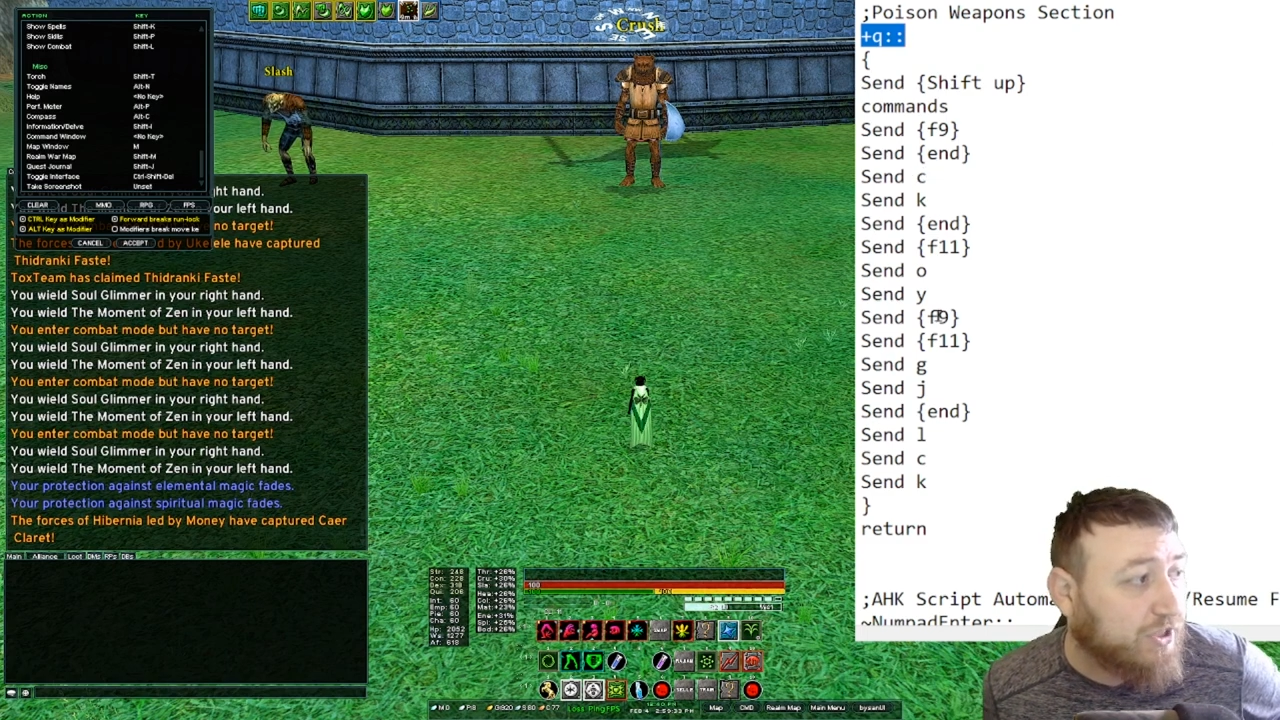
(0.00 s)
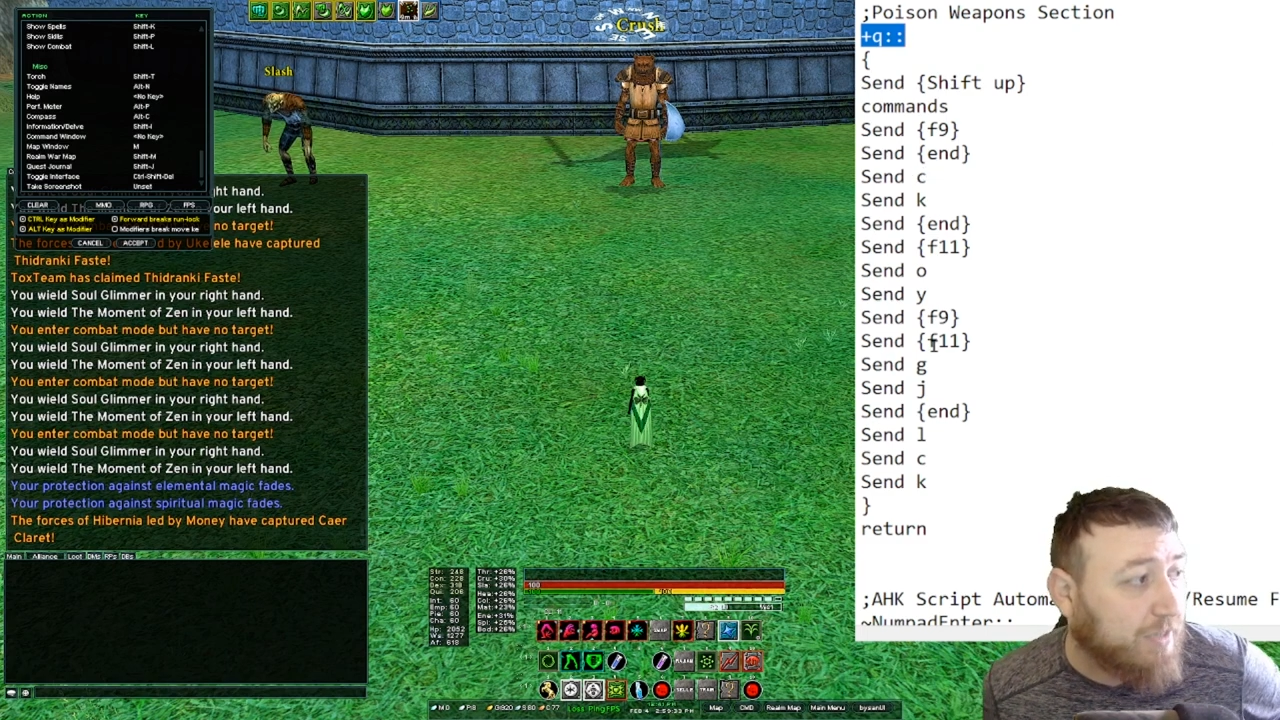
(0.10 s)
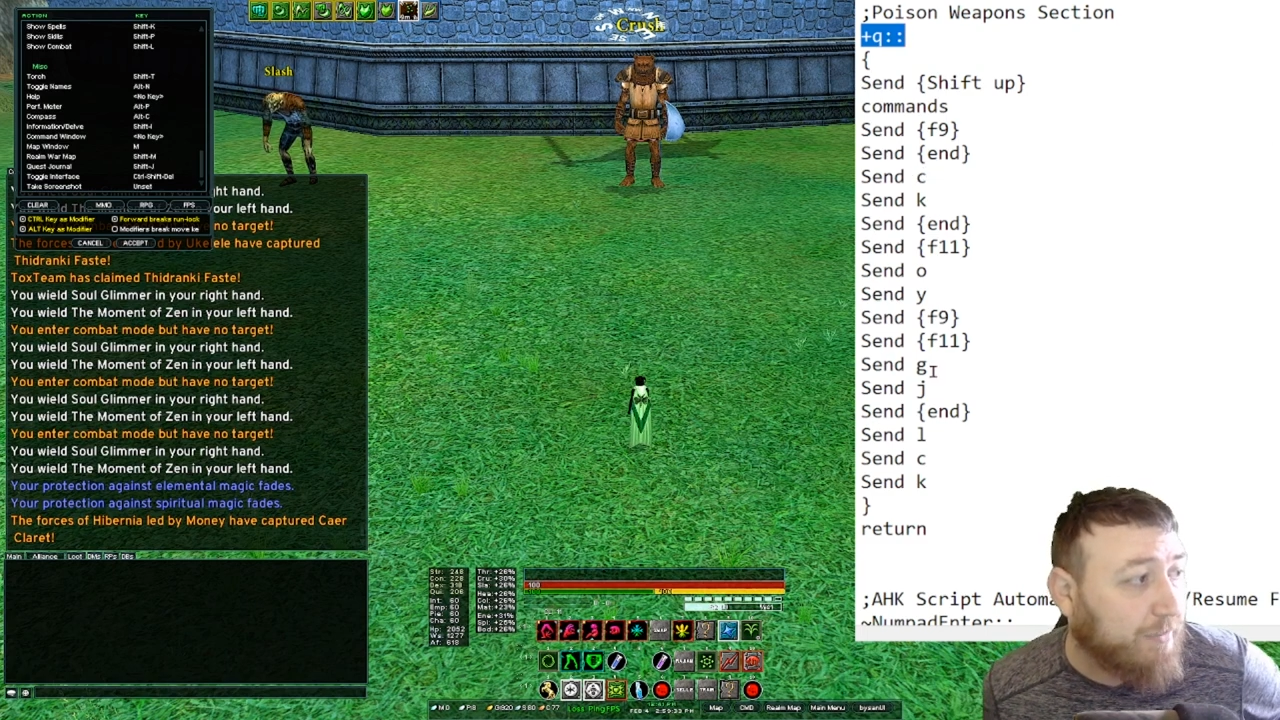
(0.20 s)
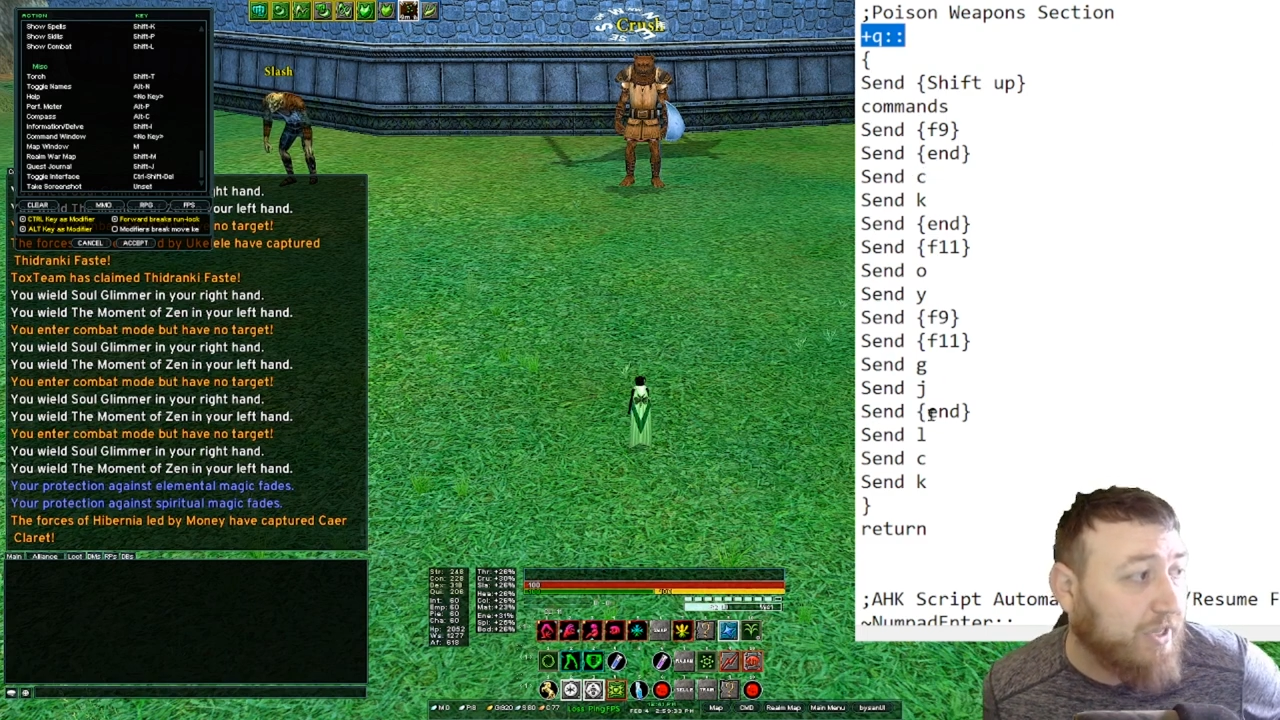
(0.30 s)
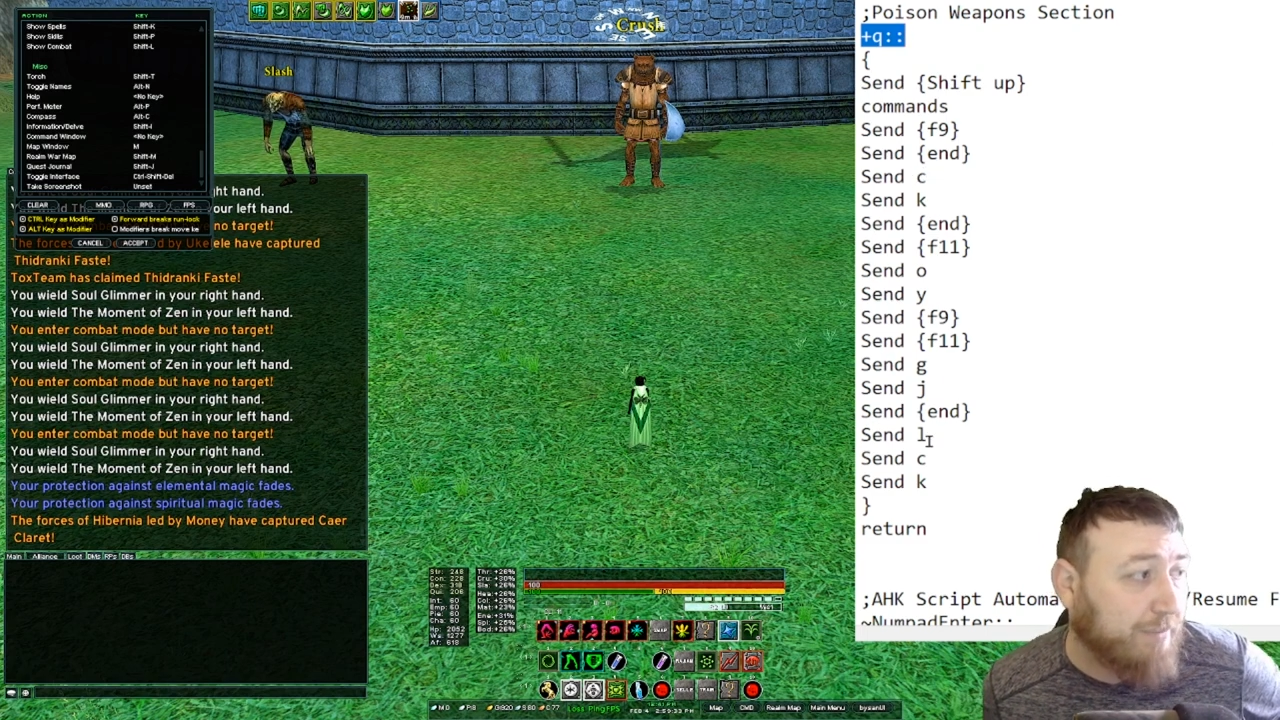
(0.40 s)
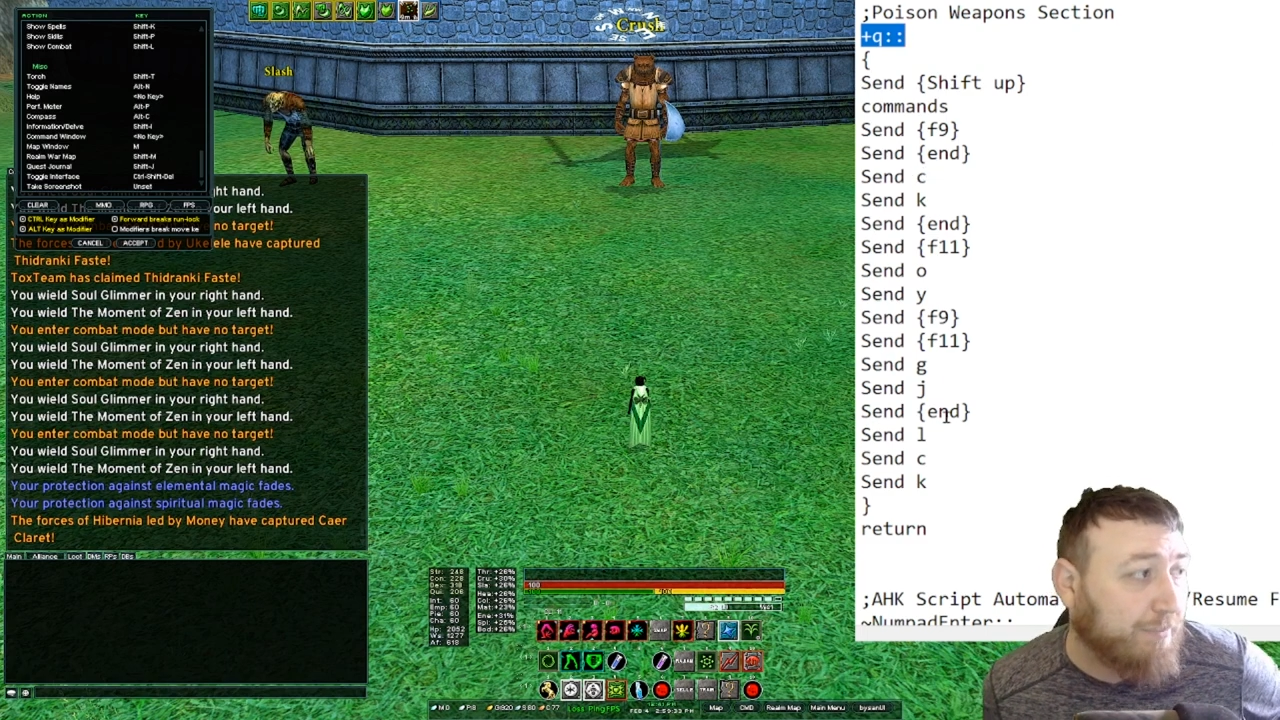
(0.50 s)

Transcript: some of the